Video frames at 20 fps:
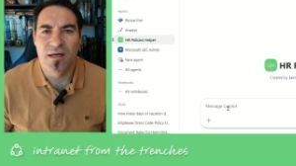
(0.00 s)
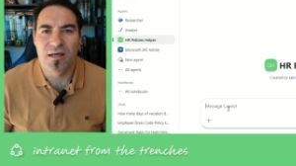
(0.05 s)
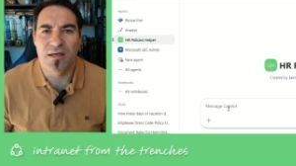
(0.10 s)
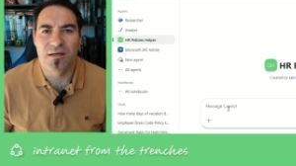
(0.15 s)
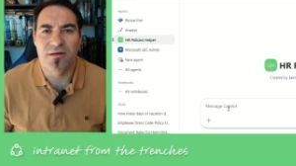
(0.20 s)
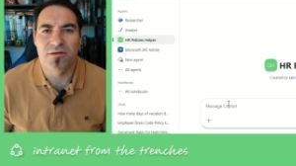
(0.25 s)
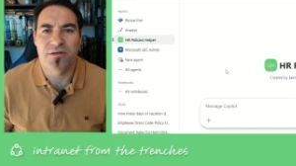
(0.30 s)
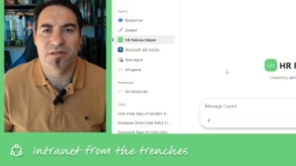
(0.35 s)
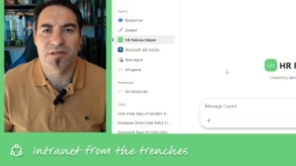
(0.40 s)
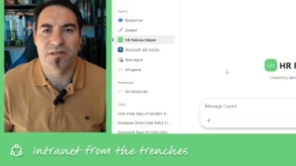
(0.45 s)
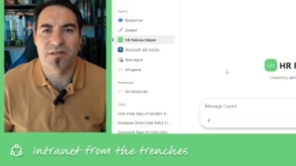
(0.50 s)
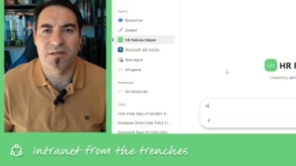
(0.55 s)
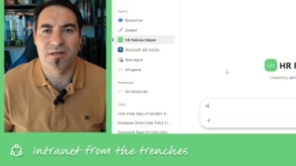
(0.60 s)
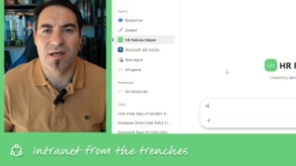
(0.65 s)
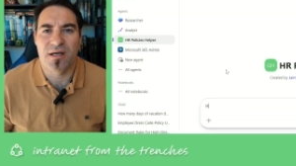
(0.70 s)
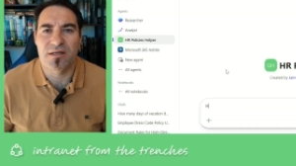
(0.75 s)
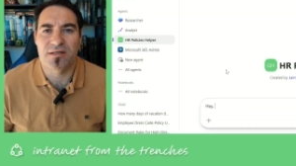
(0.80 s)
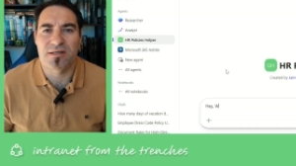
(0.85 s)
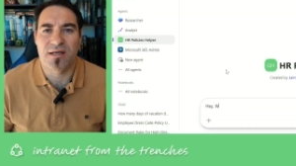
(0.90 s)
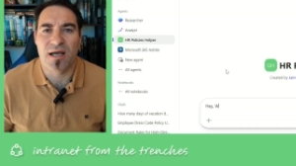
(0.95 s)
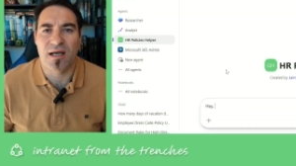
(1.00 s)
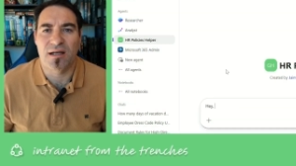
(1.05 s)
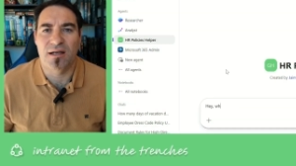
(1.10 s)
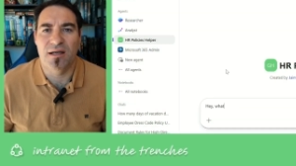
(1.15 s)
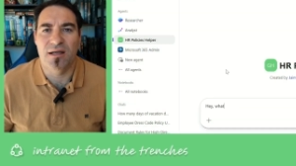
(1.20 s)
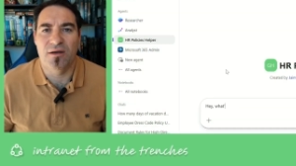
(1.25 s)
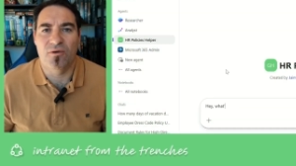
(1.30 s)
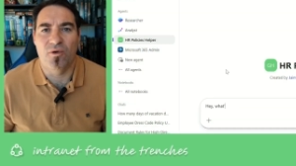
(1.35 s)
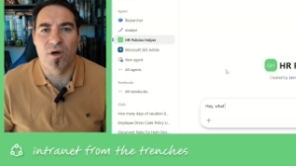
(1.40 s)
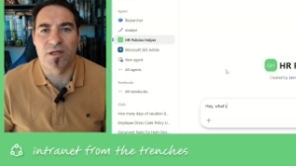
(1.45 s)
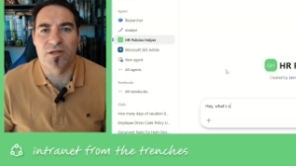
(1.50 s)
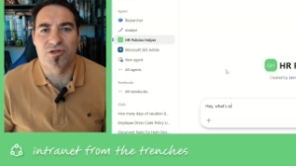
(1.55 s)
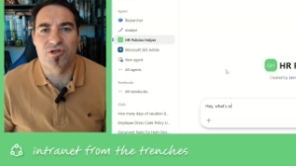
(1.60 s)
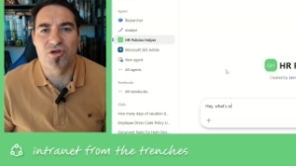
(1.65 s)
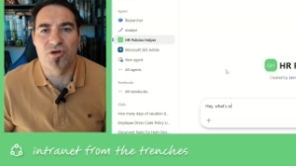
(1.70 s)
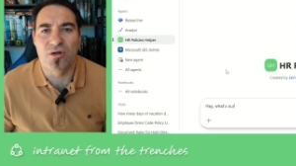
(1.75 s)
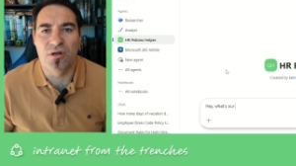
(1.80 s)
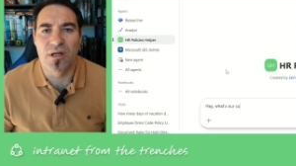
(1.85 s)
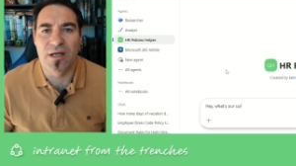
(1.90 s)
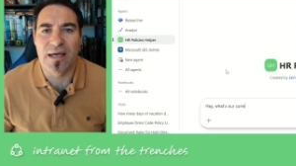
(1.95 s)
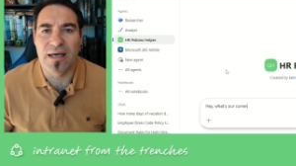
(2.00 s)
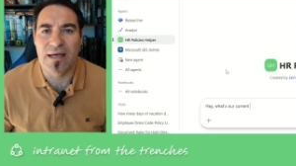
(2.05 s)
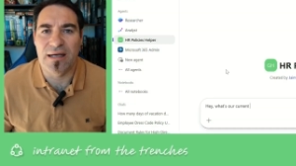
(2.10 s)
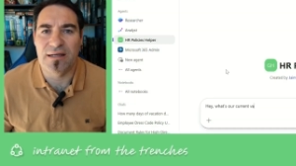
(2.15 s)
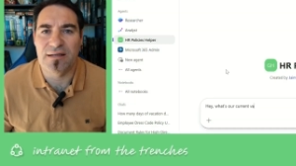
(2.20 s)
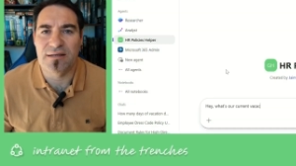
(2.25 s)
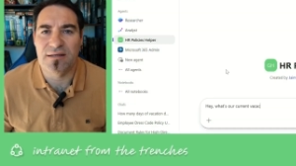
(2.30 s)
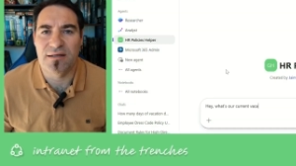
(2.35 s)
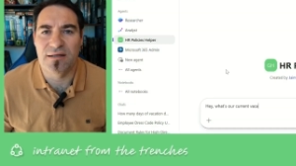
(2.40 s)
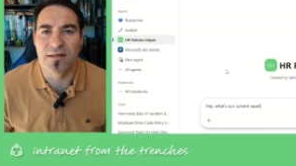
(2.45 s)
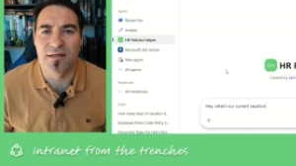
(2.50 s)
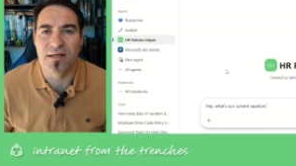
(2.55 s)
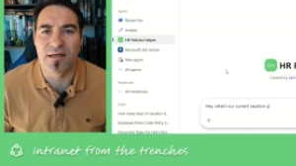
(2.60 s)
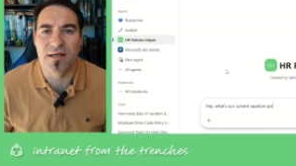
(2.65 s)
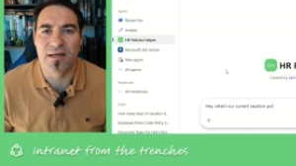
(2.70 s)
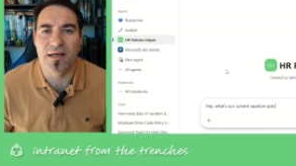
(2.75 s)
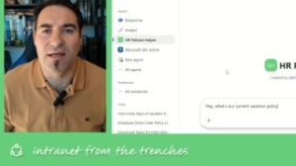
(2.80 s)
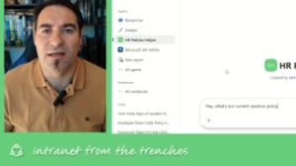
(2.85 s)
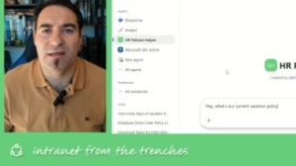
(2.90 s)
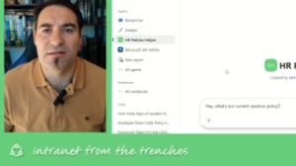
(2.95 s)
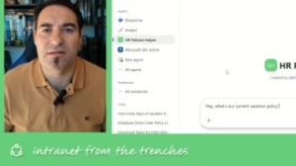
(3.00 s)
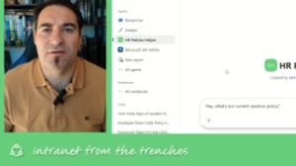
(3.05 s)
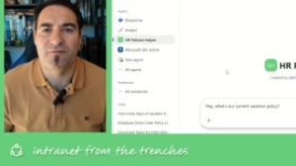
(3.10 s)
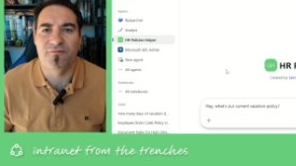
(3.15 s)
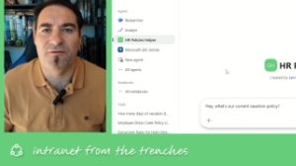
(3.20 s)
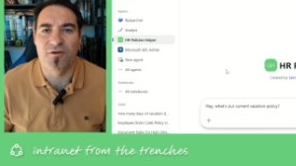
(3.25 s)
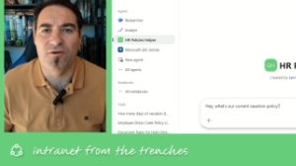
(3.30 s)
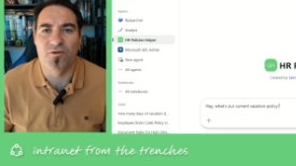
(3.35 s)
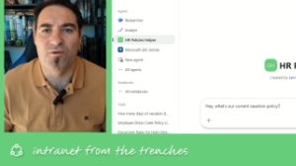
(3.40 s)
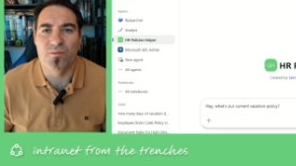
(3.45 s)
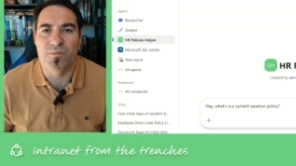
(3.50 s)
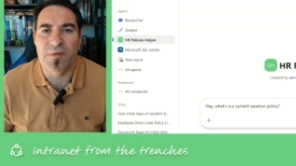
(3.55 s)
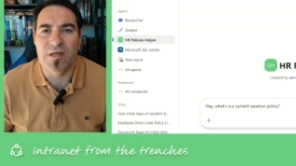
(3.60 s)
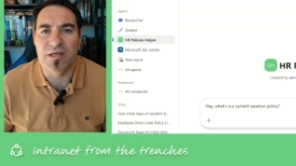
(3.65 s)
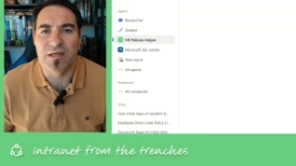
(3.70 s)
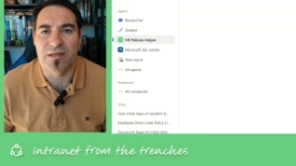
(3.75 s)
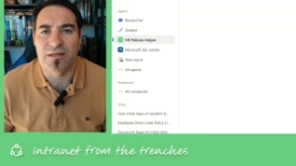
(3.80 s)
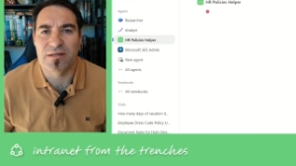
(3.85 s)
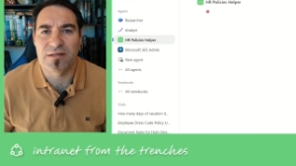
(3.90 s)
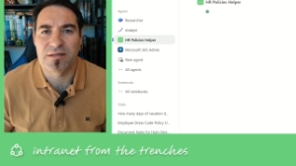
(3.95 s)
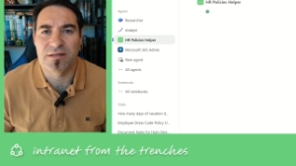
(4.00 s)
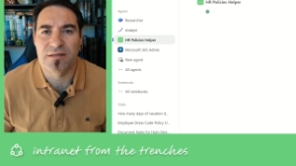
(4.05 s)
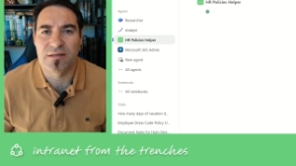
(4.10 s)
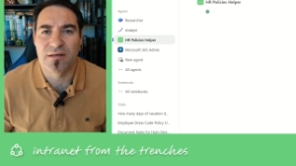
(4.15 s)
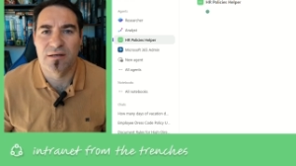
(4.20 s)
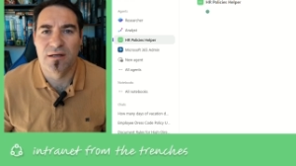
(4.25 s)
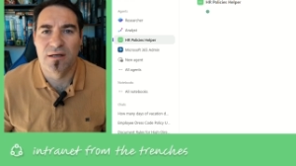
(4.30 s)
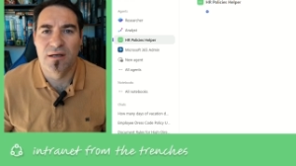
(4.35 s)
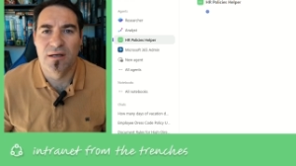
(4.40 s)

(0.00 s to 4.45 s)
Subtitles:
Here's exactly what you'll get in the next few minutes.